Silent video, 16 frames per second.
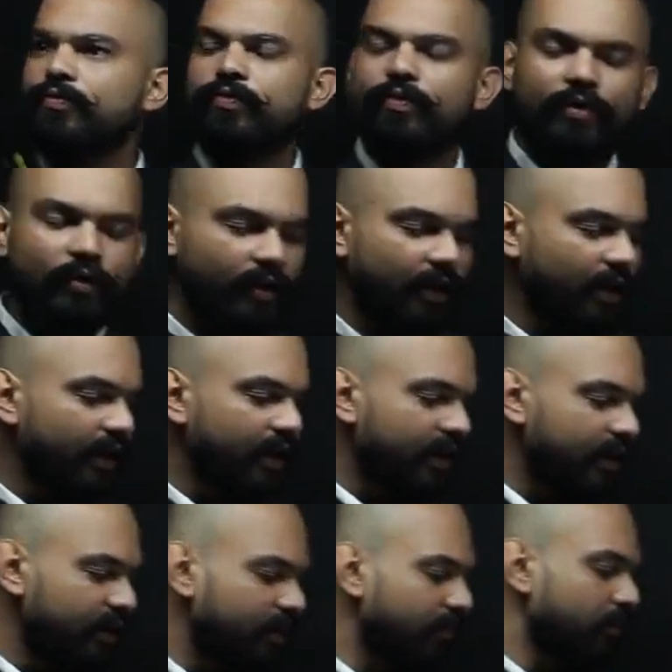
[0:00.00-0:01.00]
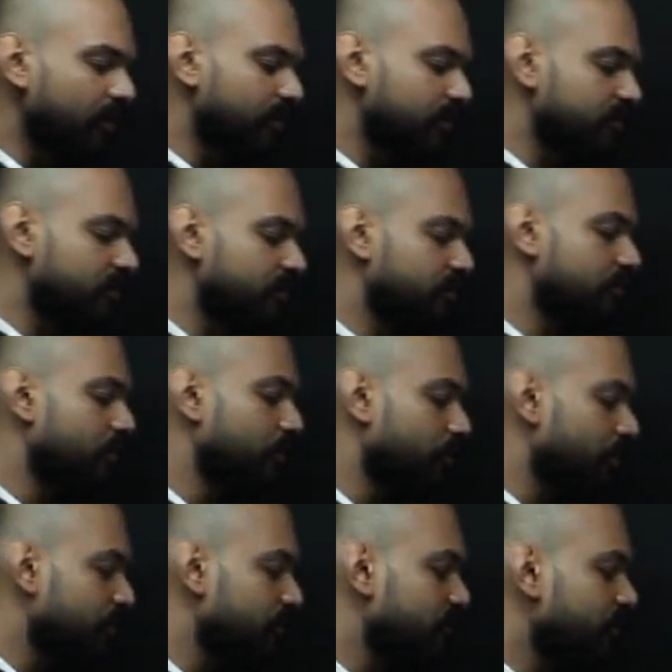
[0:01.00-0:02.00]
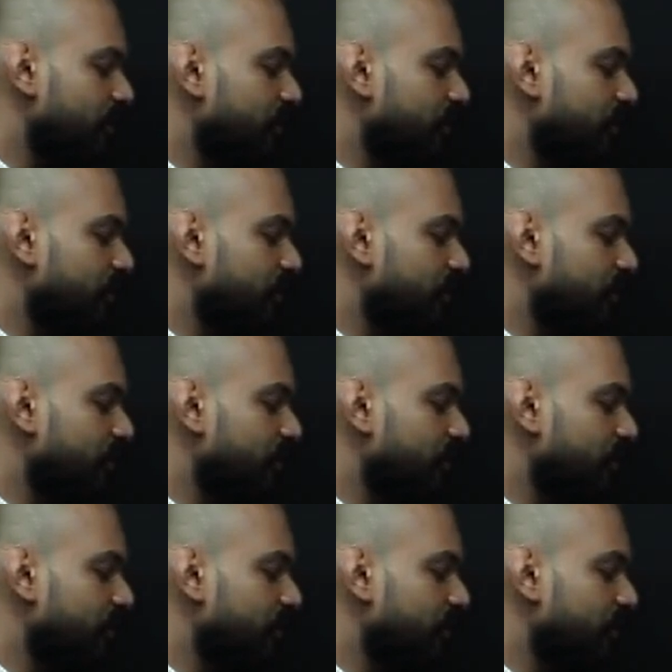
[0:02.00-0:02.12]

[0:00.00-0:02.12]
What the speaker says: For any person who is